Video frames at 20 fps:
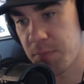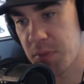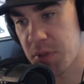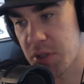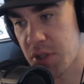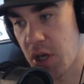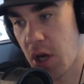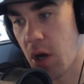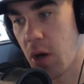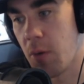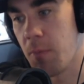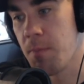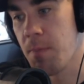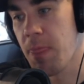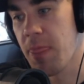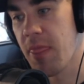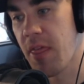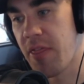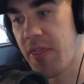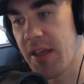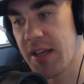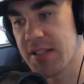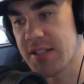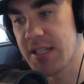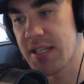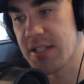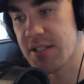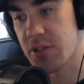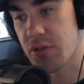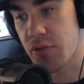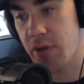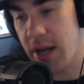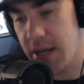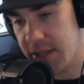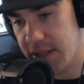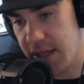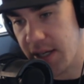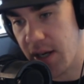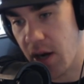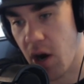So things he's
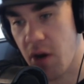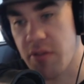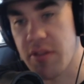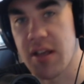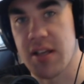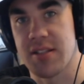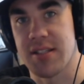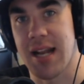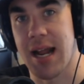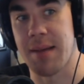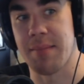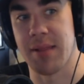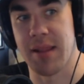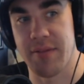addressing are things that I'm